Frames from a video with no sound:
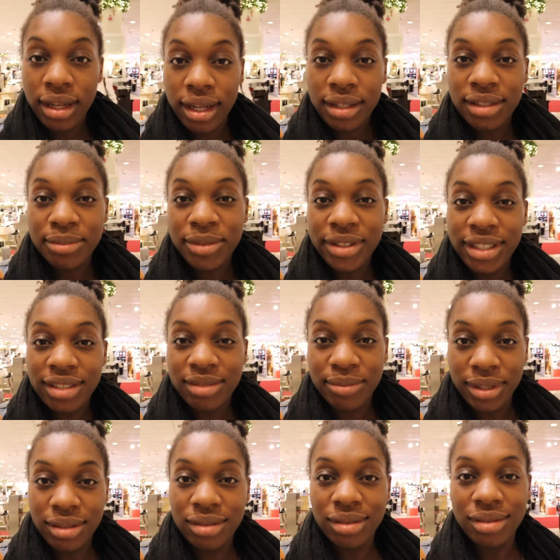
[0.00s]
get some
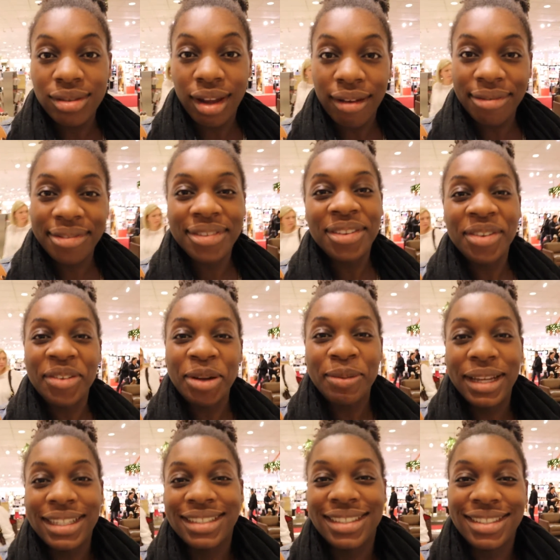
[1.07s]
Christmas stuffs for
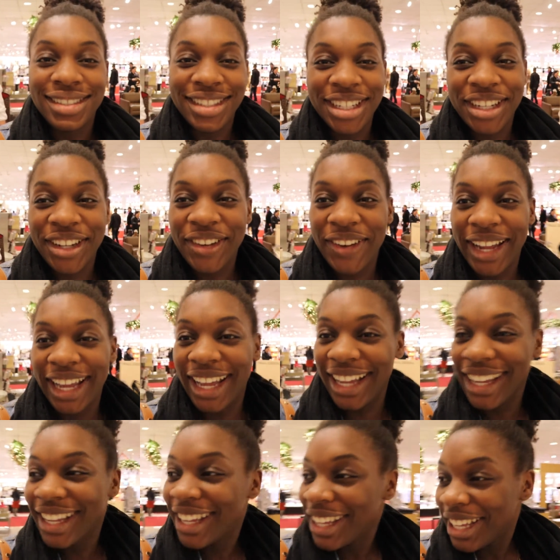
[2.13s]
my sister.
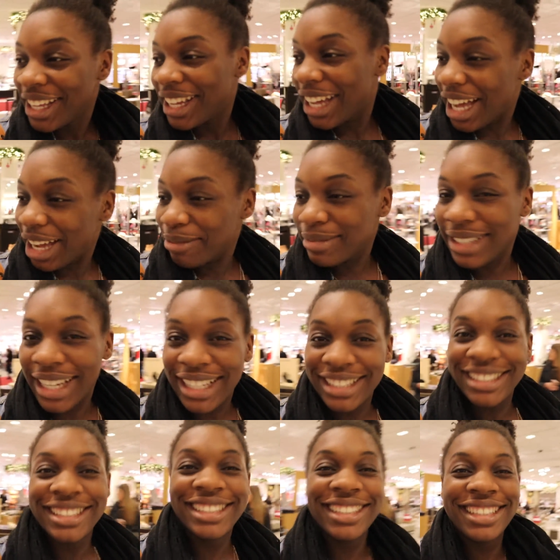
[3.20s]
Okay, I'm
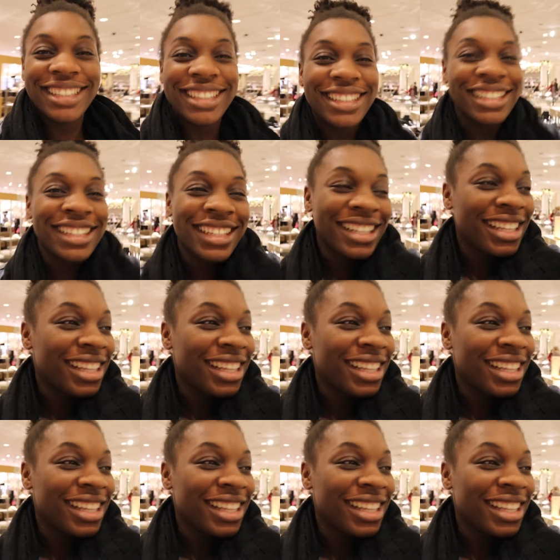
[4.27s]
done.